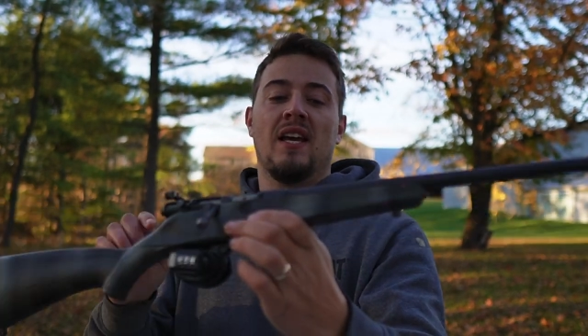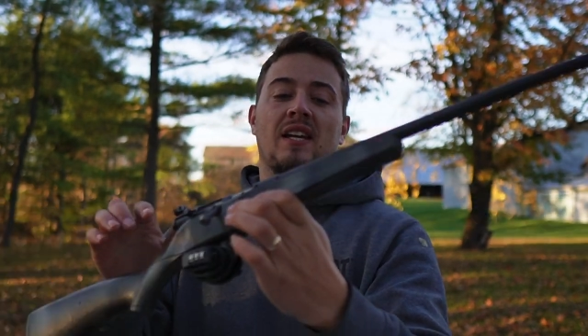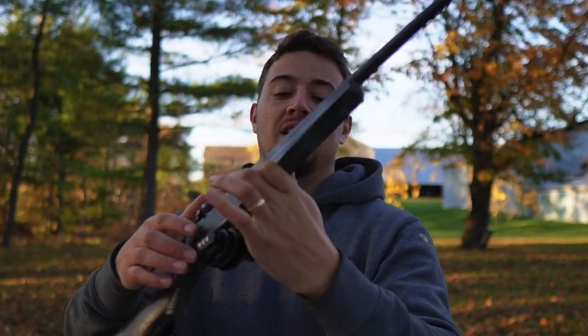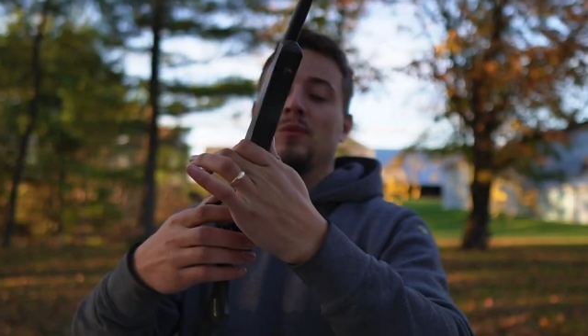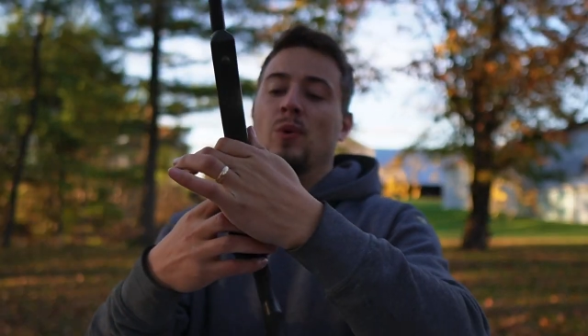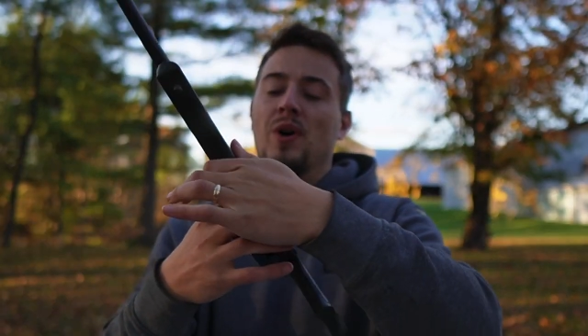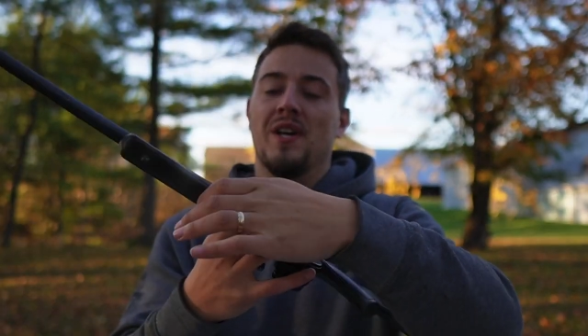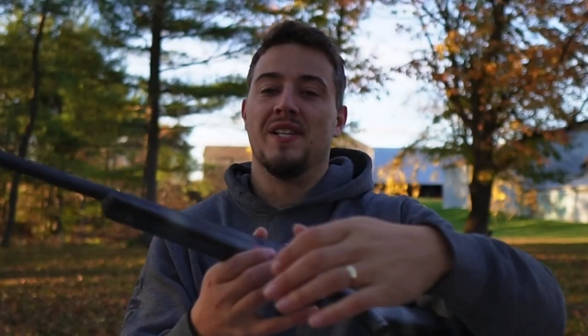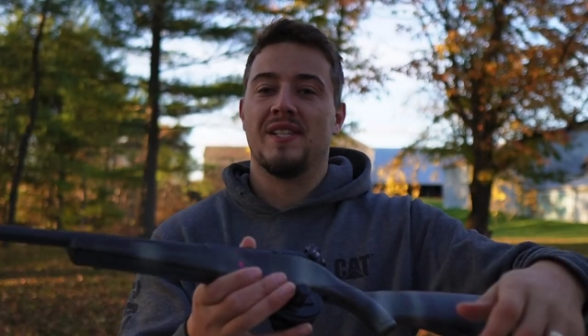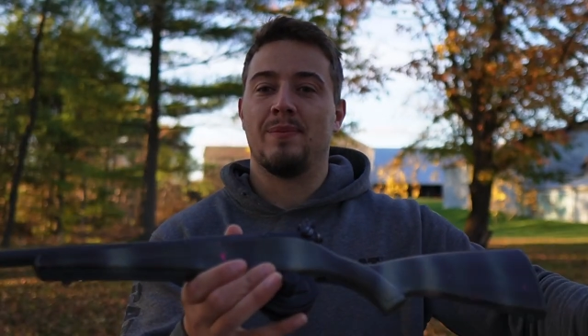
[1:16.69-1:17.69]
It
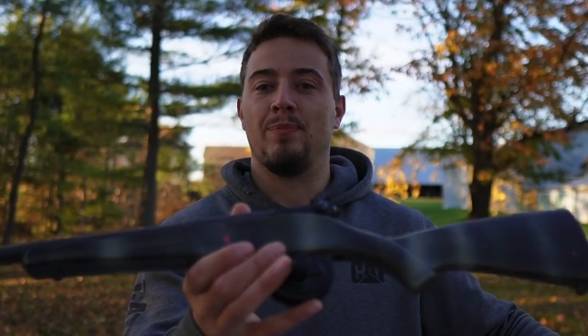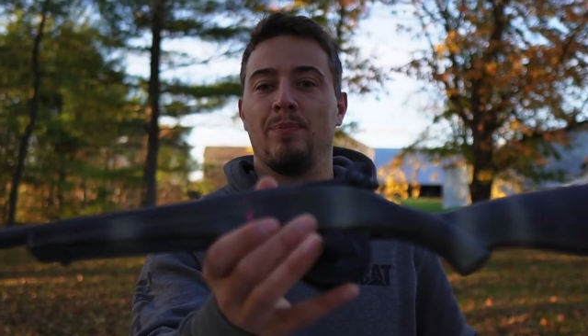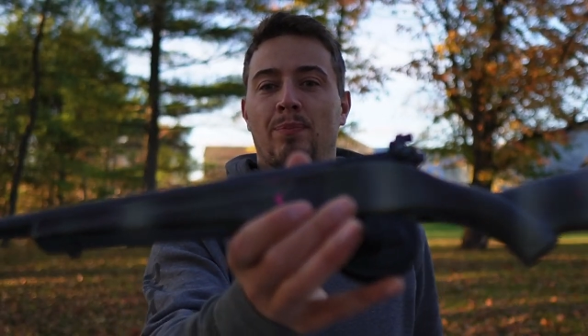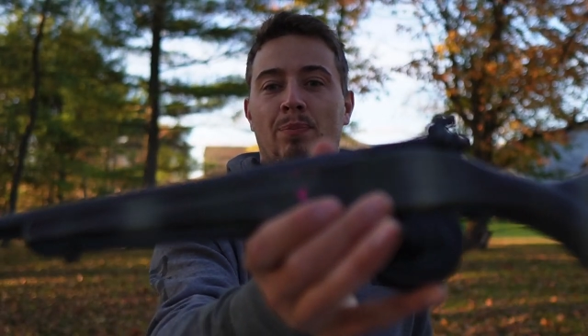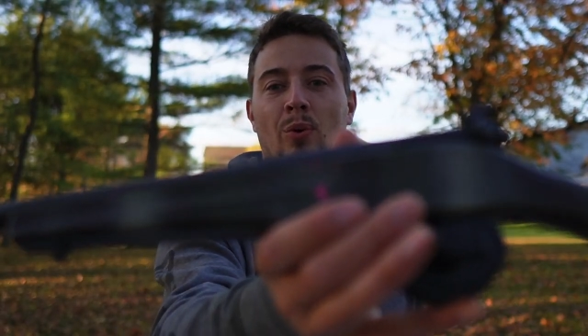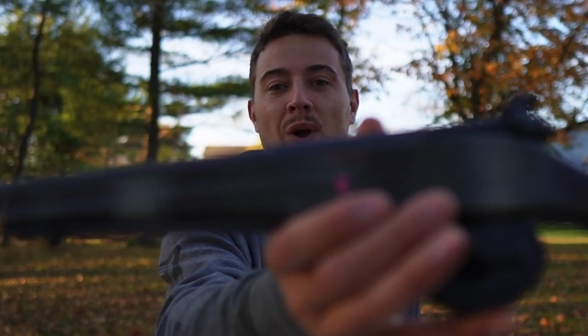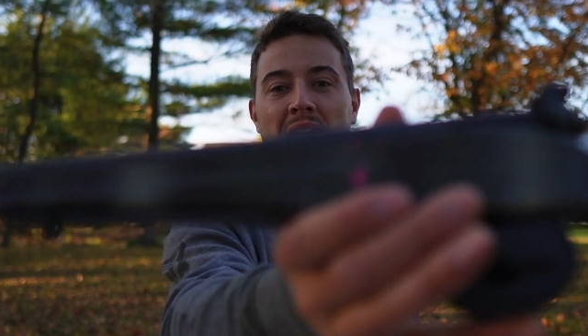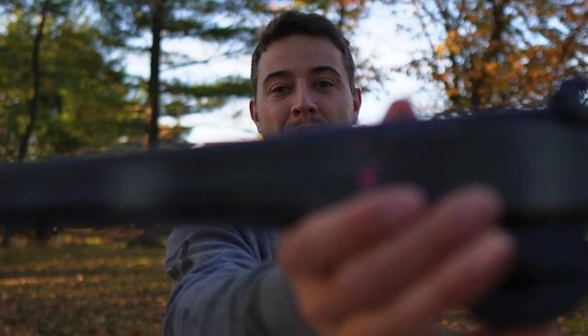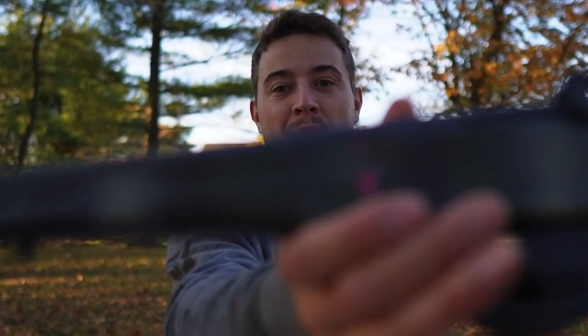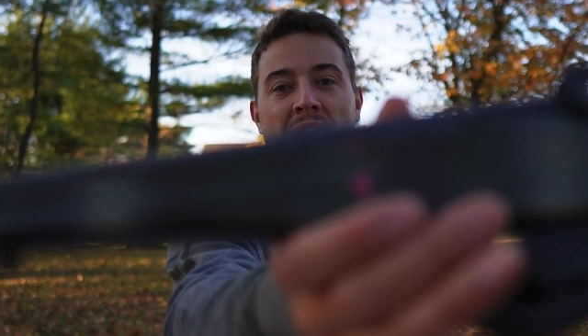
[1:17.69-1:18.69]
was
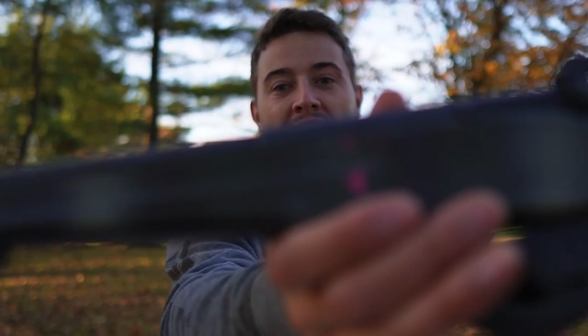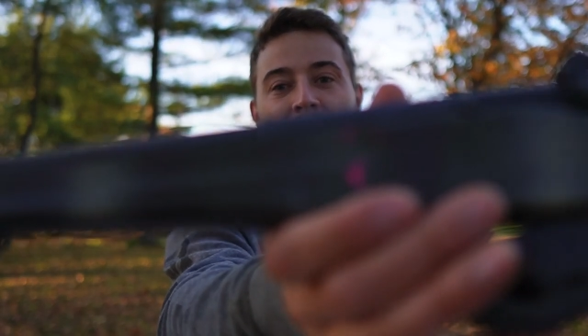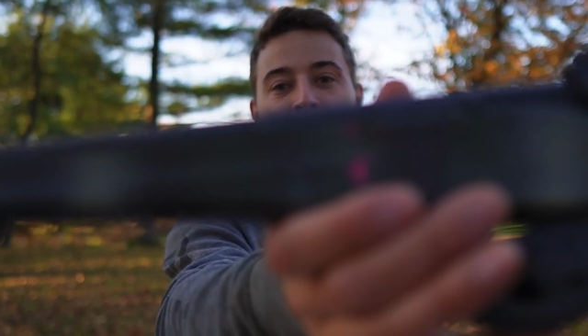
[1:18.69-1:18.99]
bright pink